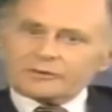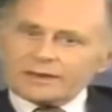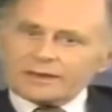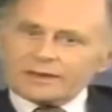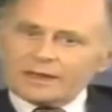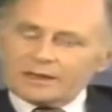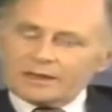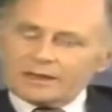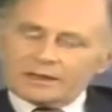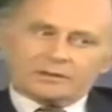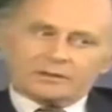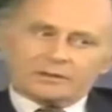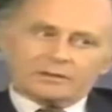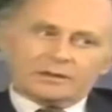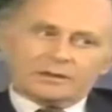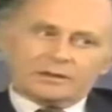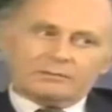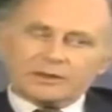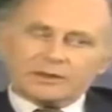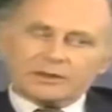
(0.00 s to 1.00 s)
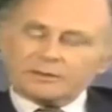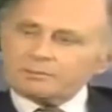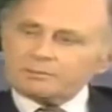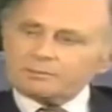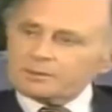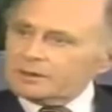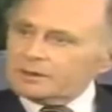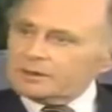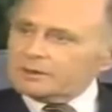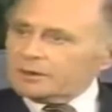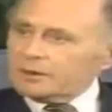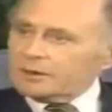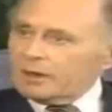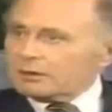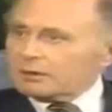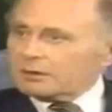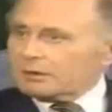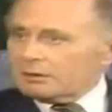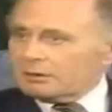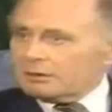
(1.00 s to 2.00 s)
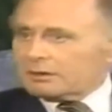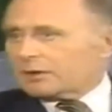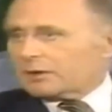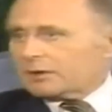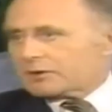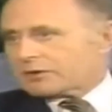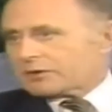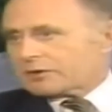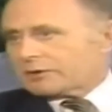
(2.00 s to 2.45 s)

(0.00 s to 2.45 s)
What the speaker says: to guide and manipulate the ongoing